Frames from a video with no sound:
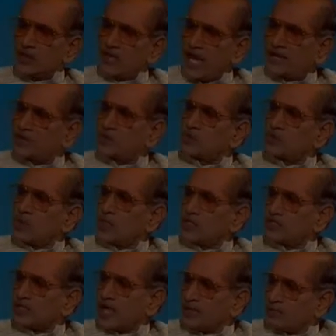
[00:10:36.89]
You react
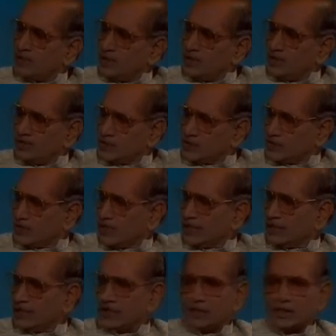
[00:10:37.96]
to what is happening in the
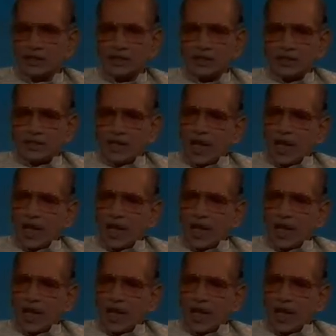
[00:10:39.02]
society.